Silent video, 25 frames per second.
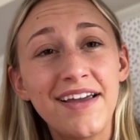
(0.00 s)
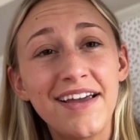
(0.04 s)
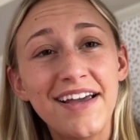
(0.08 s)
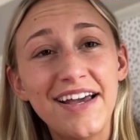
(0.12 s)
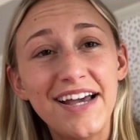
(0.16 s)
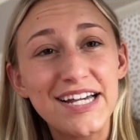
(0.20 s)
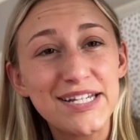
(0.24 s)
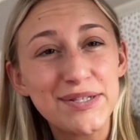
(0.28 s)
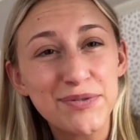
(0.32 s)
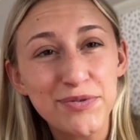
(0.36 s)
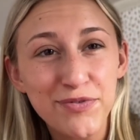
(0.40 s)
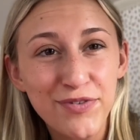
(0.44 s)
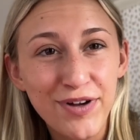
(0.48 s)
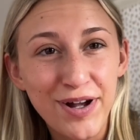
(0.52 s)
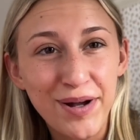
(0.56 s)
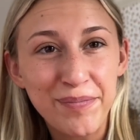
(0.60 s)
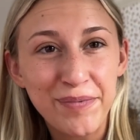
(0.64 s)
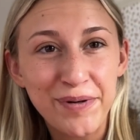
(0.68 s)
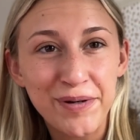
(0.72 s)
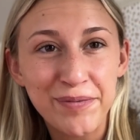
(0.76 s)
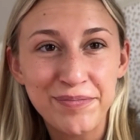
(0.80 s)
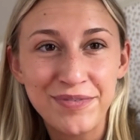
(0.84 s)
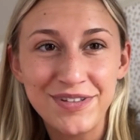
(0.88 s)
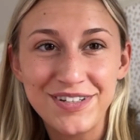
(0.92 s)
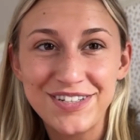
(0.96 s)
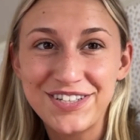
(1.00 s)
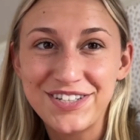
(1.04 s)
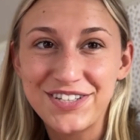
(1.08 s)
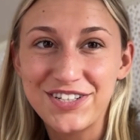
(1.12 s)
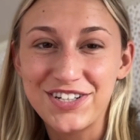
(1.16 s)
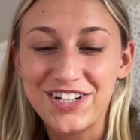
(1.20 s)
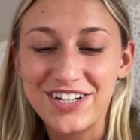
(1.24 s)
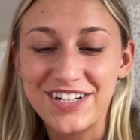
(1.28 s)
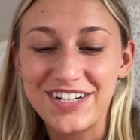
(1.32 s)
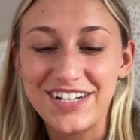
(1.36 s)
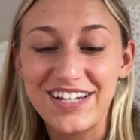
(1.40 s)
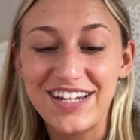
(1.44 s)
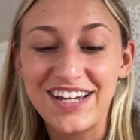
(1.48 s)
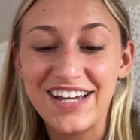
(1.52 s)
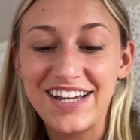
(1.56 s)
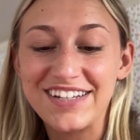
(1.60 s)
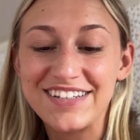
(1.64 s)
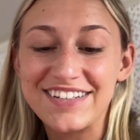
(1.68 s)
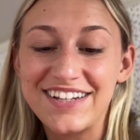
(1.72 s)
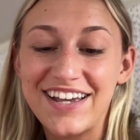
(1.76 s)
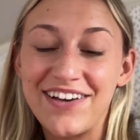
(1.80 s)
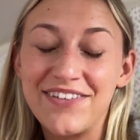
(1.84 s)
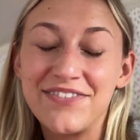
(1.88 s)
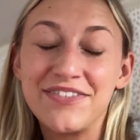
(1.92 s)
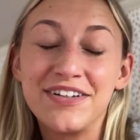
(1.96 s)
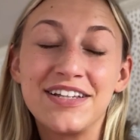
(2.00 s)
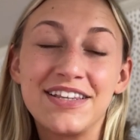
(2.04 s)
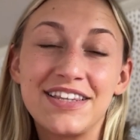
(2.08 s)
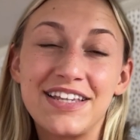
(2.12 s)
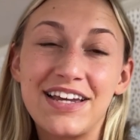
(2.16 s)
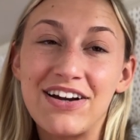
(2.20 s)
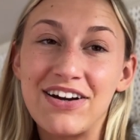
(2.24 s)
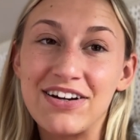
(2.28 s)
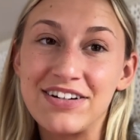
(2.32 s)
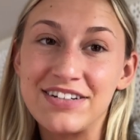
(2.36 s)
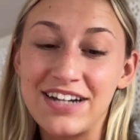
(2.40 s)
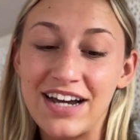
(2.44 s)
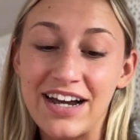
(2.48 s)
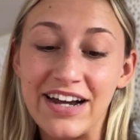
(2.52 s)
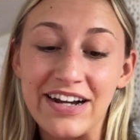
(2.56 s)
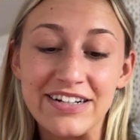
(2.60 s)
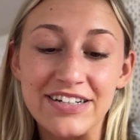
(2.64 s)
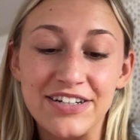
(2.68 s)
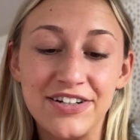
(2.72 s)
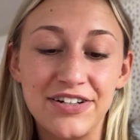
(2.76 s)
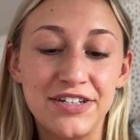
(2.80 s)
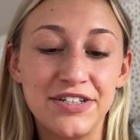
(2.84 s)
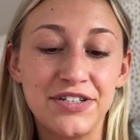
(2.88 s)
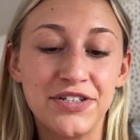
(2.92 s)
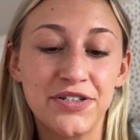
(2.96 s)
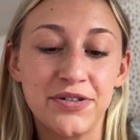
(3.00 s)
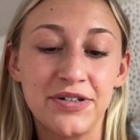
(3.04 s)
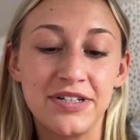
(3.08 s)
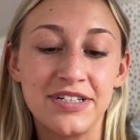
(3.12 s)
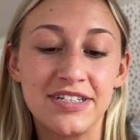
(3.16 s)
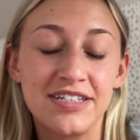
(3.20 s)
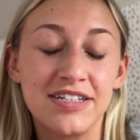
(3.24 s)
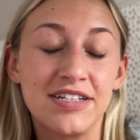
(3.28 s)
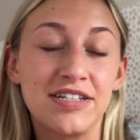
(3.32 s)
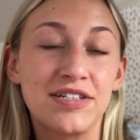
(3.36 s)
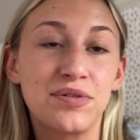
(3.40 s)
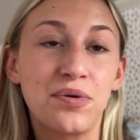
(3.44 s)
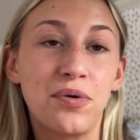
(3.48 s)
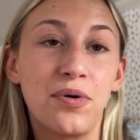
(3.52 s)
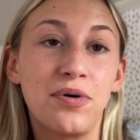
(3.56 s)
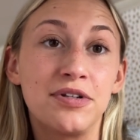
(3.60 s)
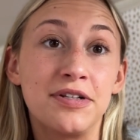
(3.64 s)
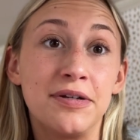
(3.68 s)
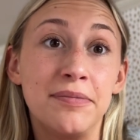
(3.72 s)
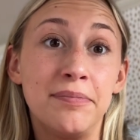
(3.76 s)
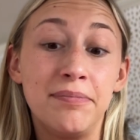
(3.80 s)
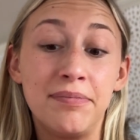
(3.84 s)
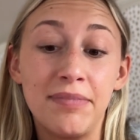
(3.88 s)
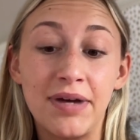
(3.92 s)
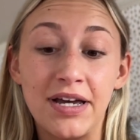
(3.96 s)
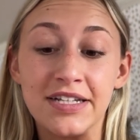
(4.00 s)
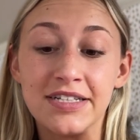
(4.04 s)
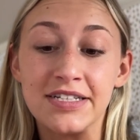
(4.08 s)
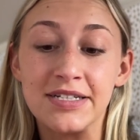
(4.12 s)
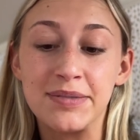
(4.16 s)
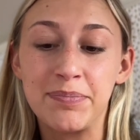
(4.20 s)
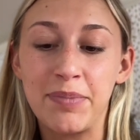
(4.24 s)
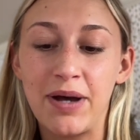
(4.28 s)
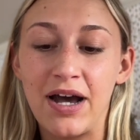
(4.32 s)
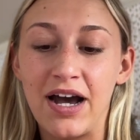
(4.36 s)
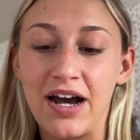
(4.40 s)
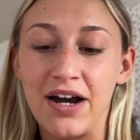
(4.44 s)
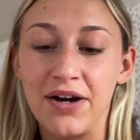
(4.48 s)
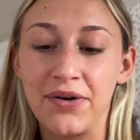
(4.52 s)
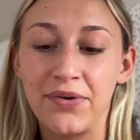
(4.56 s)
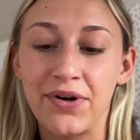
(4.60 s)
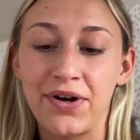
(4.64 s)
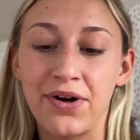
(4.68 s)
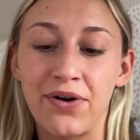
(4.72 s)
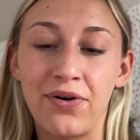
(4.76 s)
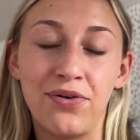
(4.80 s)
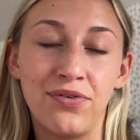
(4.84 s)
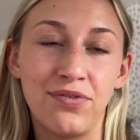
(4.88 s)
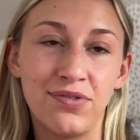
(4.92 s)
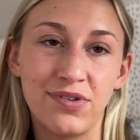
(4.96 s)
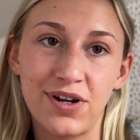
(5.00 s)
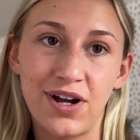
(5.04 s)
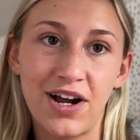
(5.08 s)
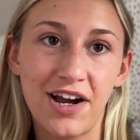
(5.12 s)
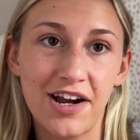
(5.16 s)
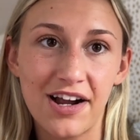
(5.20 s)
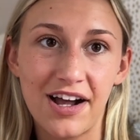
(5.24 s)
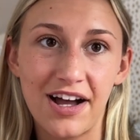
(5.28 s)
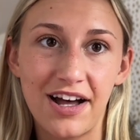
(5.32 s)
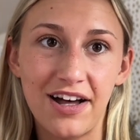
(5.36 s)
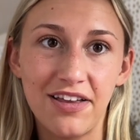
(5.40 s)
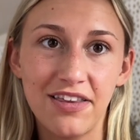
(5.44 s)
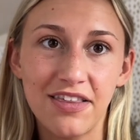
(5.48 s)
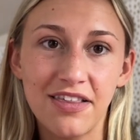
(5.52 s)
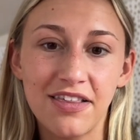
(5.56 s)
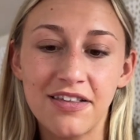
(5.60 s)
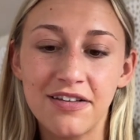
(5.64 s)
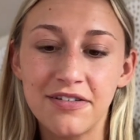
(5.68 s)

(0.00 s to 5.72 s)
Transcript: As we wrap up this journey, it's evident that our dietary choices hold immense power over our health.